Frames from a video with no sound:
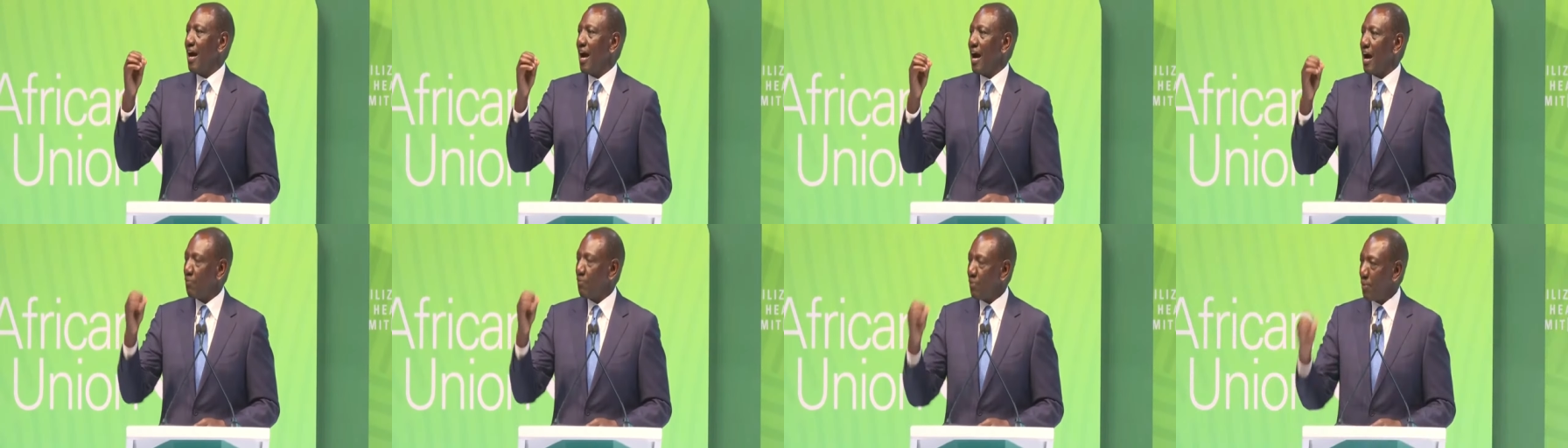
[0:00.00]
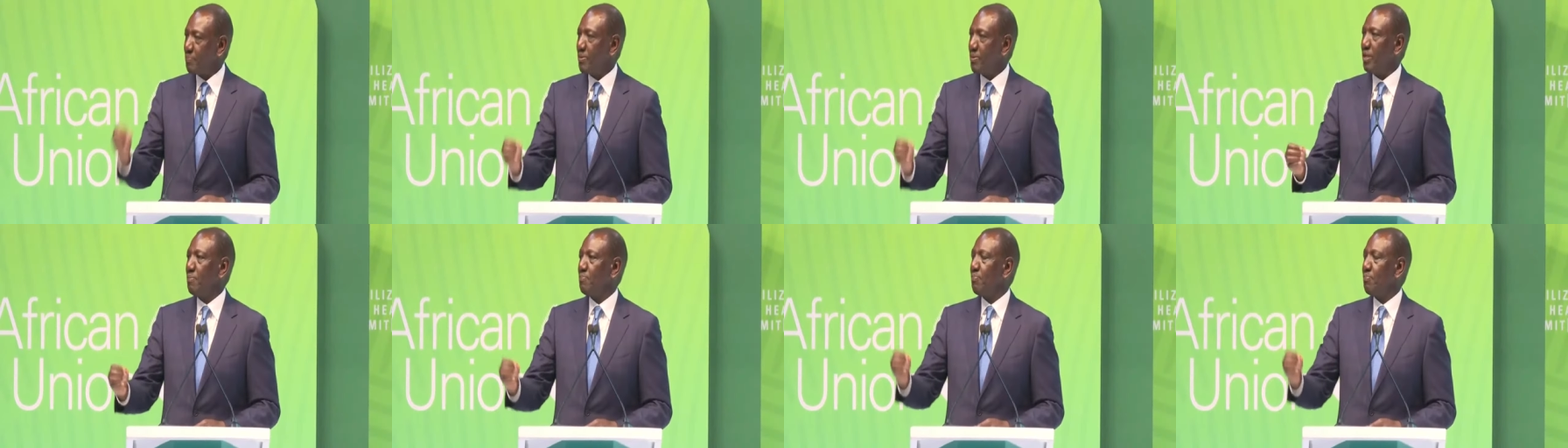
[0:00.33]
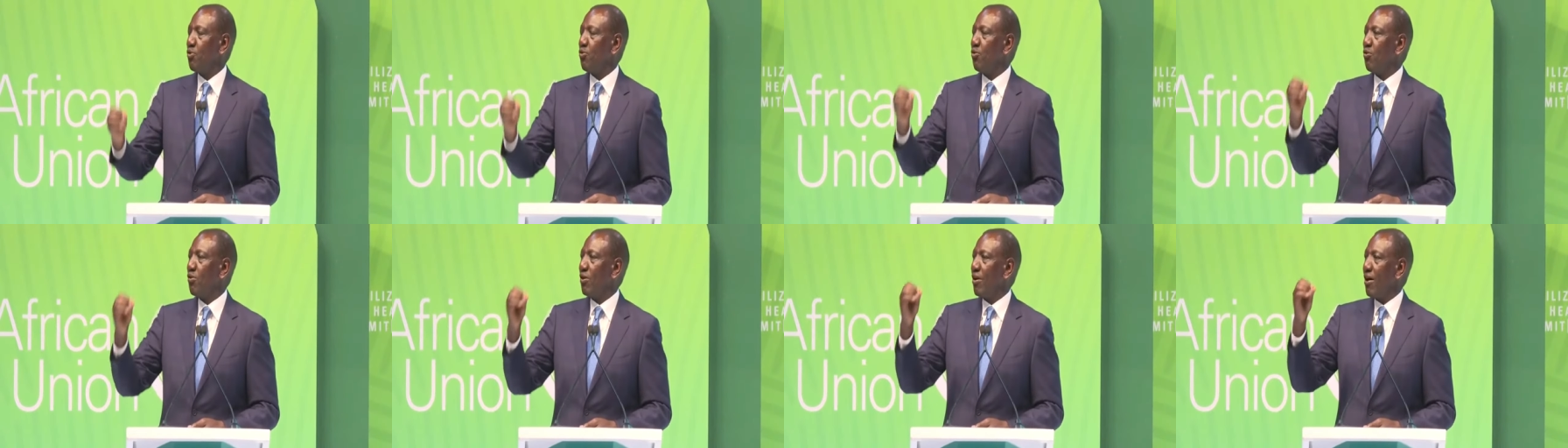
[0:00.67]
our
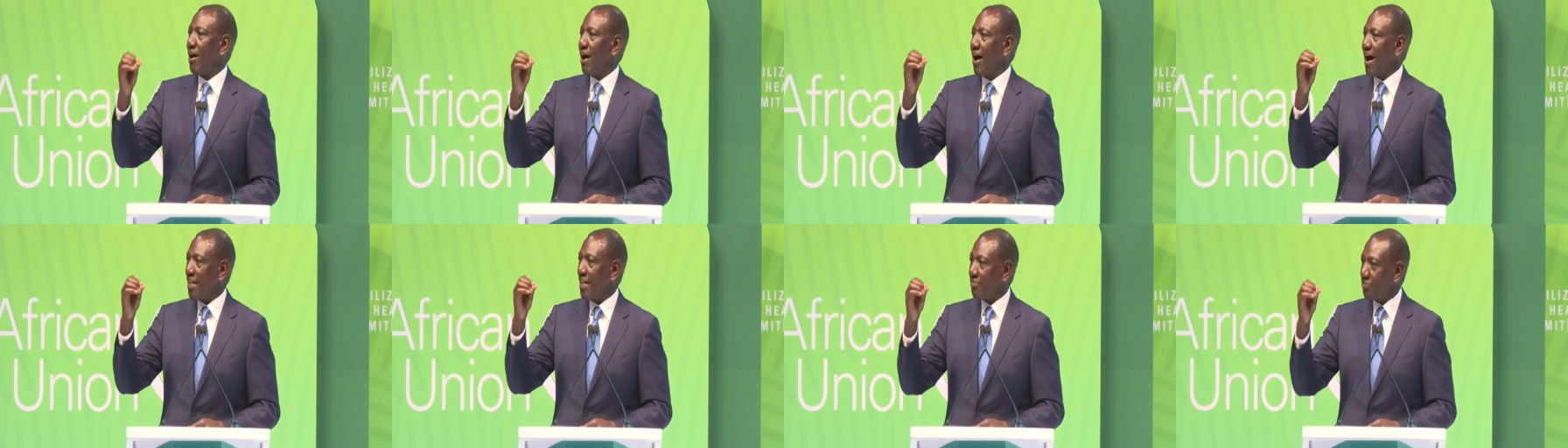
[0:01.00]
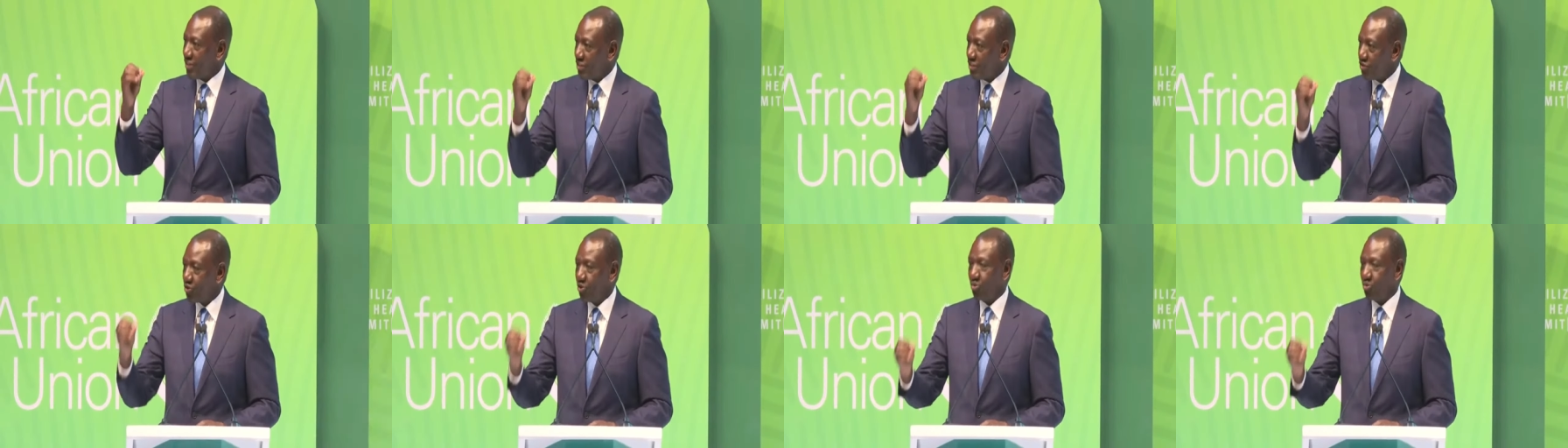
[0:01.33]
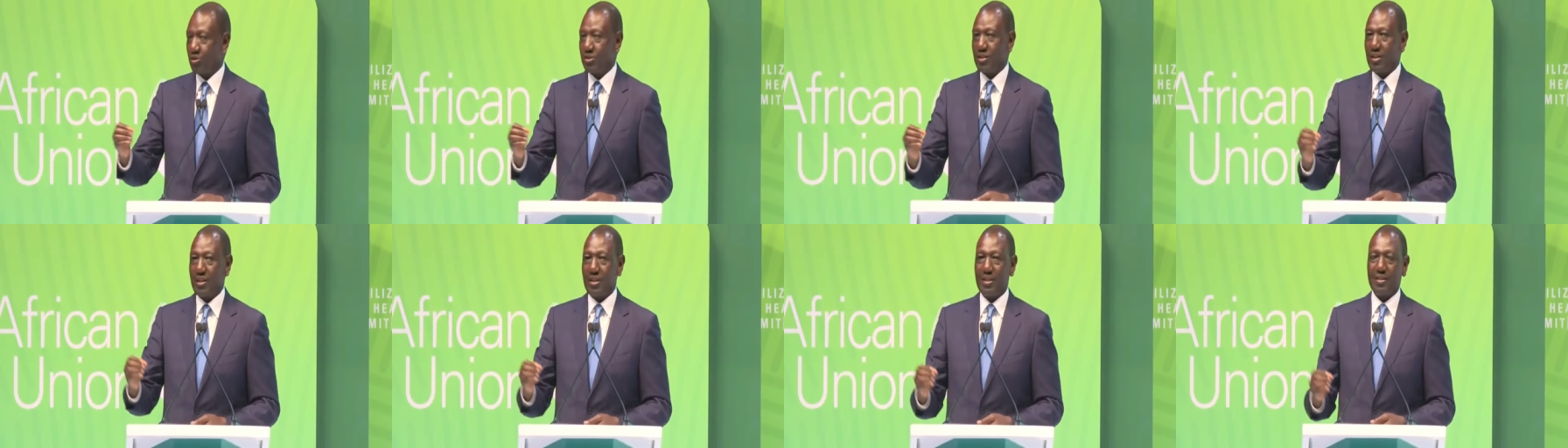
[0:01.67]
people and this
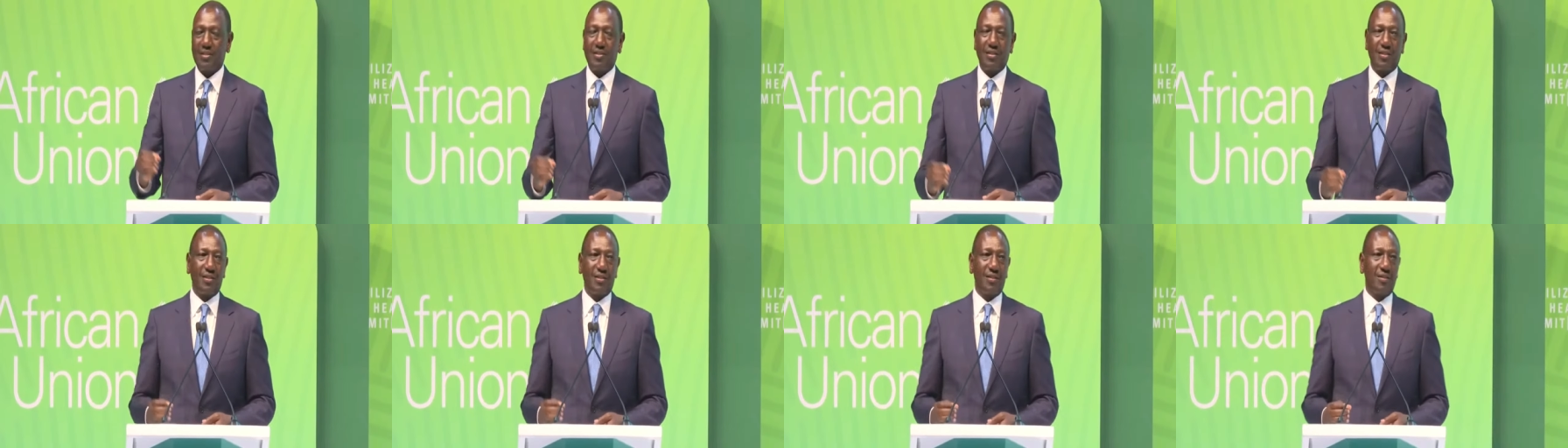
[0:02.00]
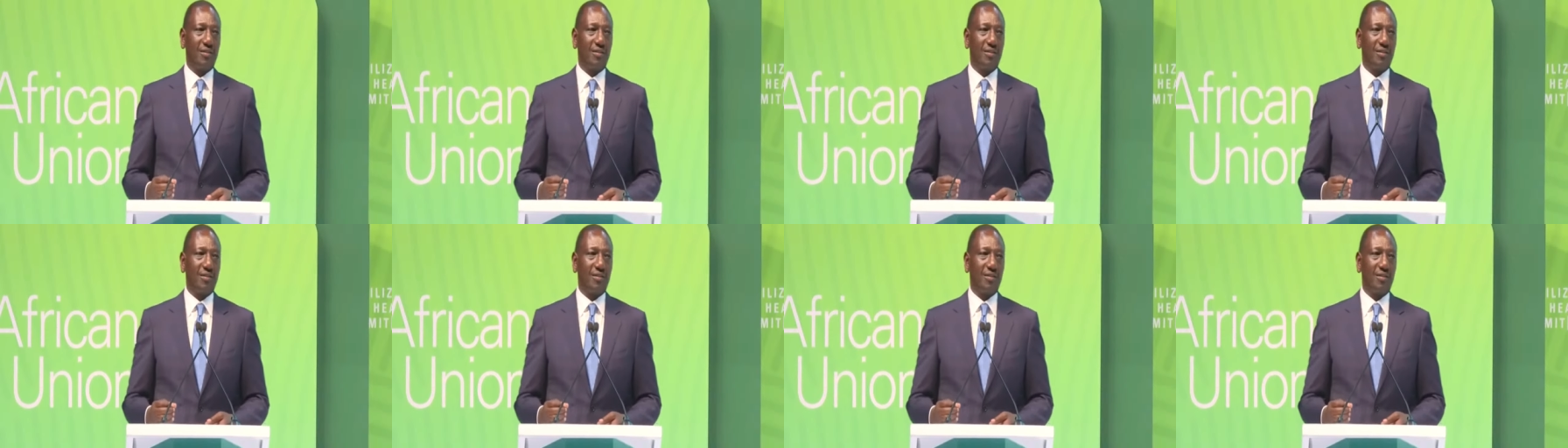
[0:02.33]
continent,